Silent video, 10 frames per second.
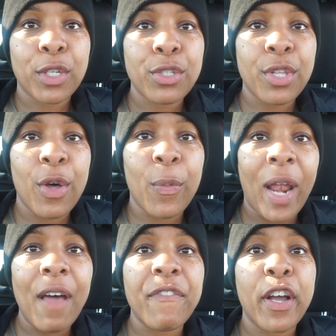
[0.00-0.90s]
So when
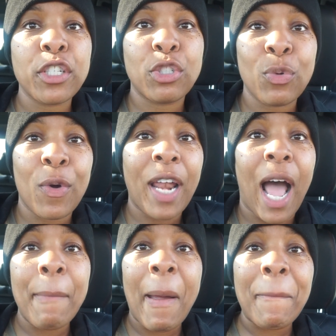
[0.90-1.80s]
I first joined,
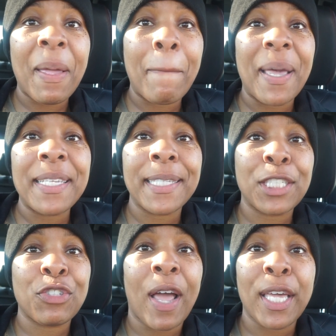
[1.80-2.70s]
I remember in basic
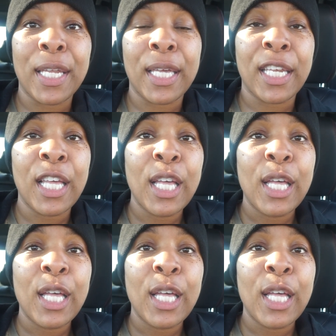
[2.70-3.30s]
training,